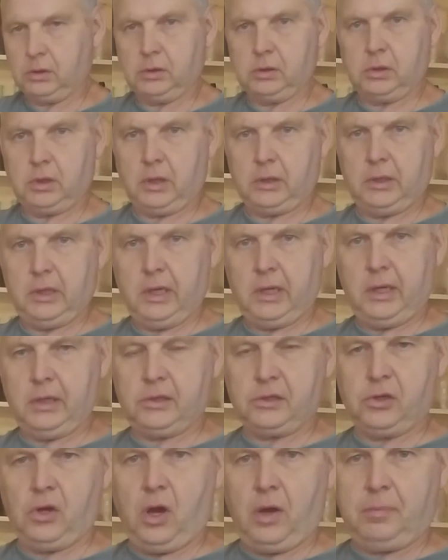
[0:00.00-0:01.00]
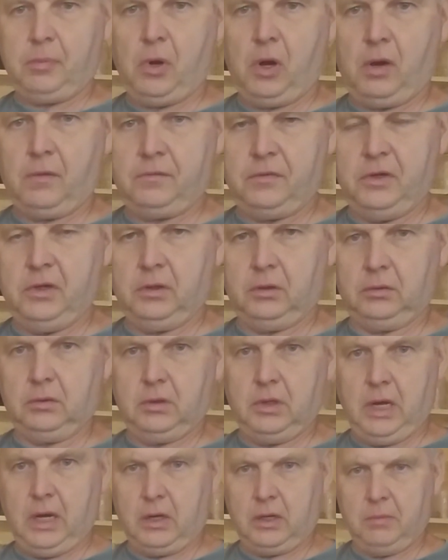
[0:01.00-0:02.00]
At that softball field
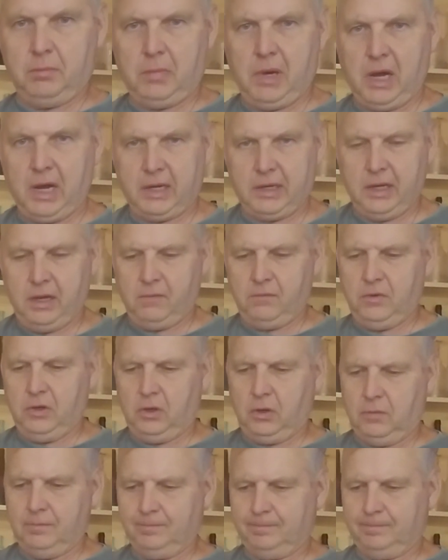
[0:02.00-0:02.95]
down in Barnettville.